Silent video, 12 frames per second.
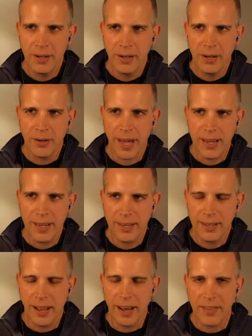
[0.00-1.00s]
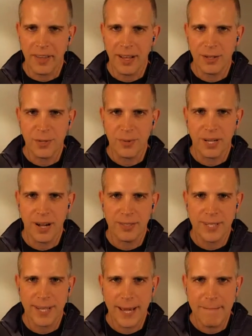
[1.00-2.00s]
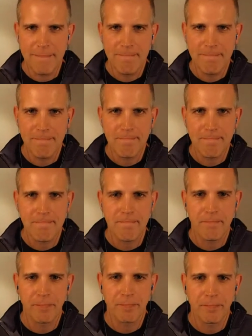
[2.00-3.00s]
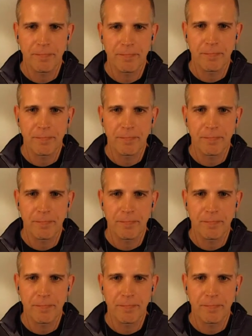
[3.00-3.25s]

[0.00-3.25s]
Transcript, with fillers: okay. Anything else you want to cover today? Uh,